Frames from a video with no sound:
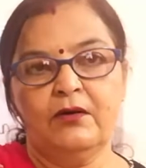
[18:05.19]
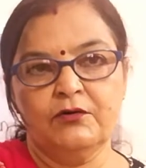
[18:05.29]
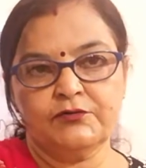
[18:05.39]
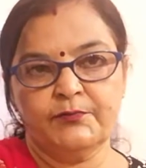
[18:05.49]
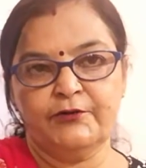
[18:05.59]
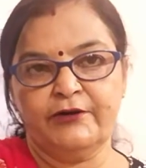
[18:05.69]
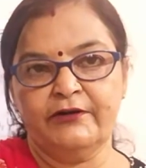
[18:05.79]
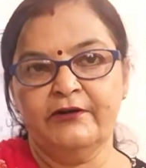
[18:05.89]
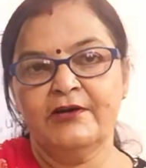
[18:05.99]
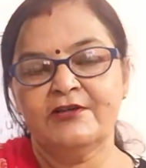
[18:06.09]

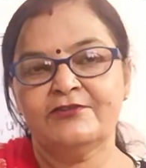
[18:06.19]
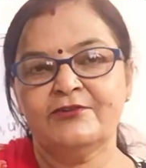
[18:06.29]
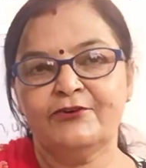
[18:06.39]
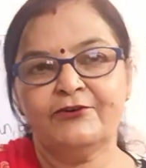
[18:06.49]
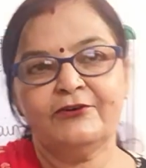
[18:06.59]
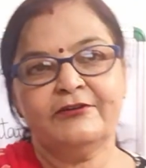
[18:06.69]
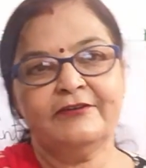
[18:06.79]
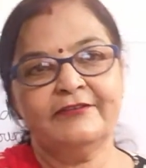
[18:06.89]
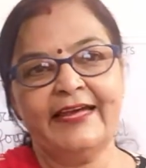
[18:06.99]
oxymoron so uh,